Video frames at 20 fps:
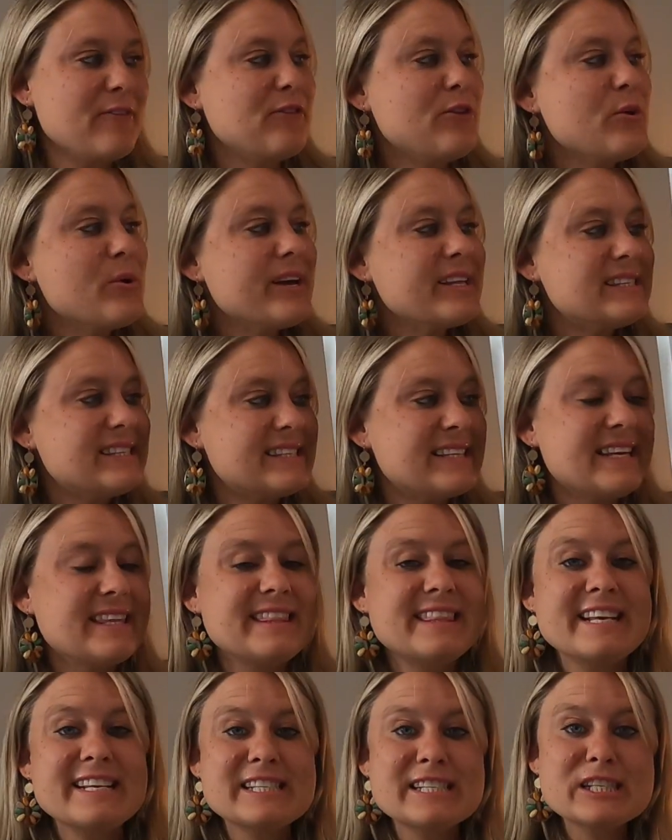if you can
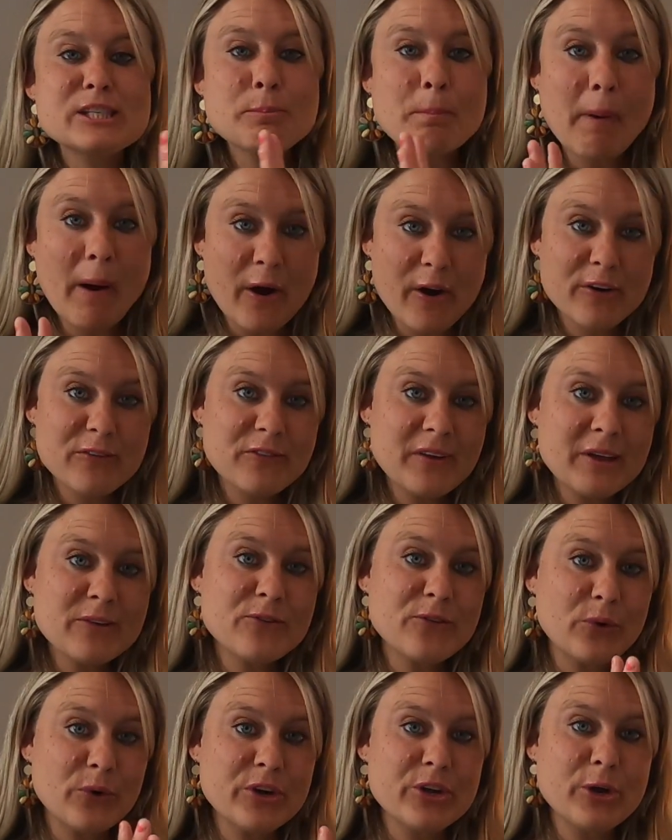see, this is
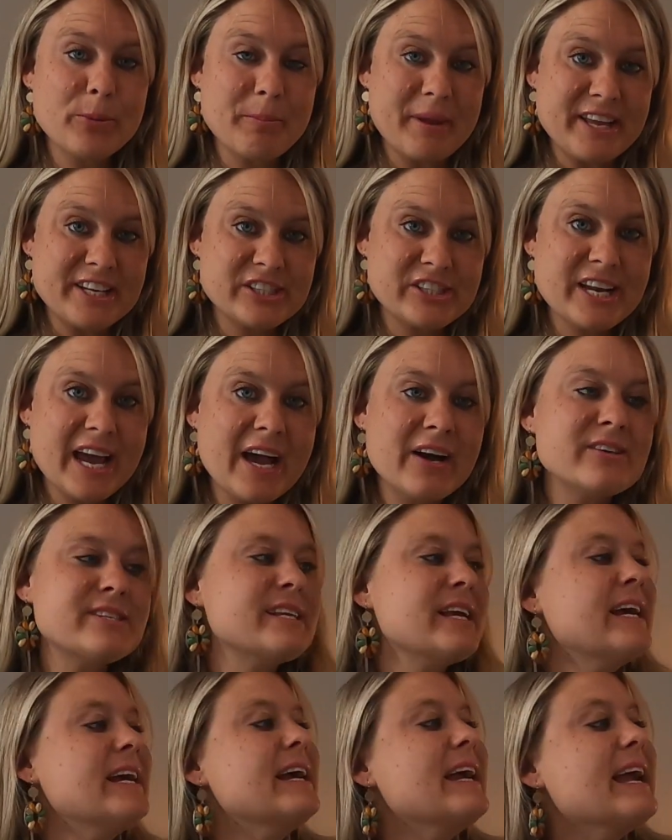perfect for your beach towels.
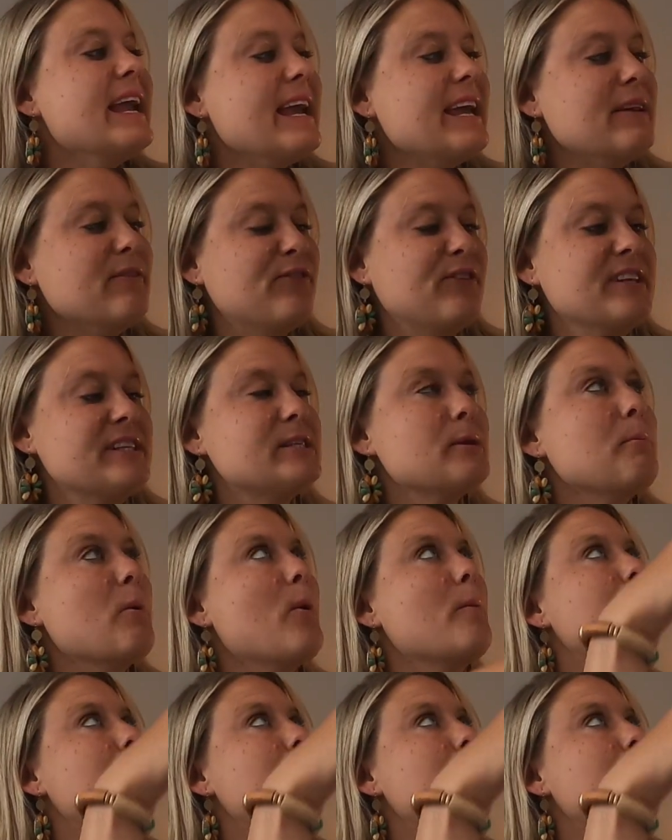It fits them